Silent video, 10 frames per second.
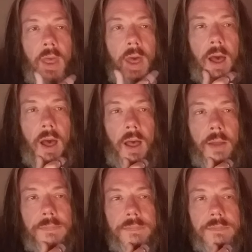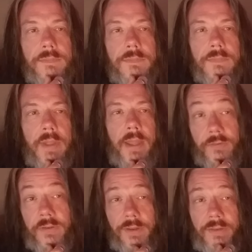and
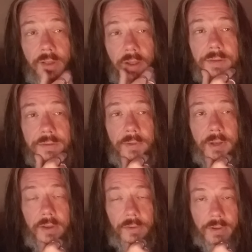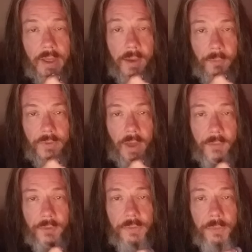say that they like this video, I
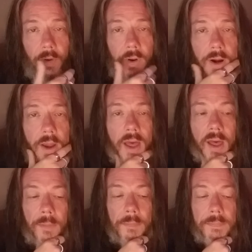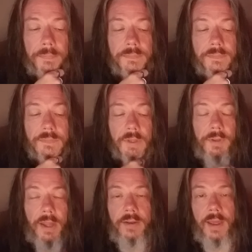will do more. I would
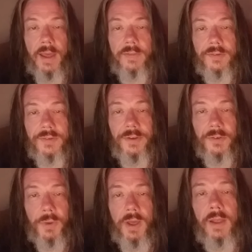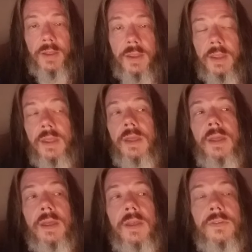like to add these in as well.
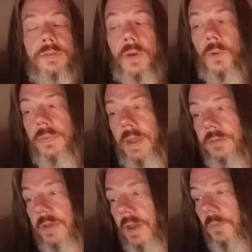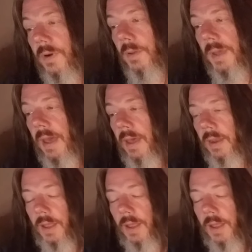So that's kind of where I'm at.